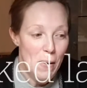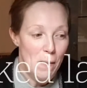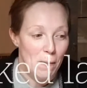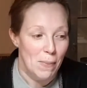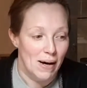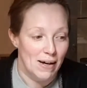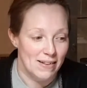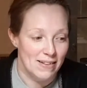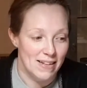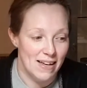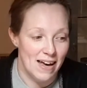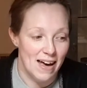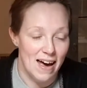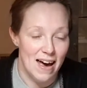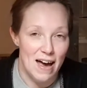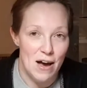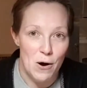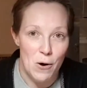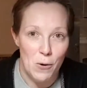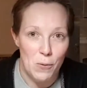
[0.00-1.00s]
But yeah,
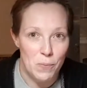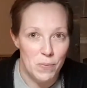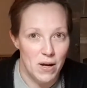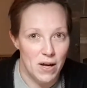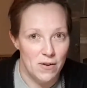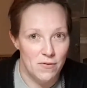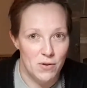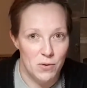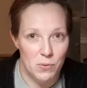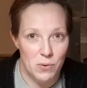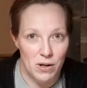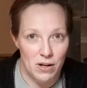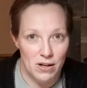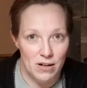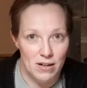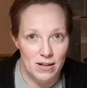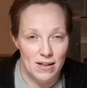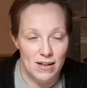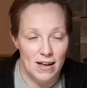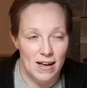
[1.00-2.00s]
I hope
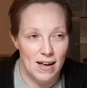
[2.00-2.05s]
everyone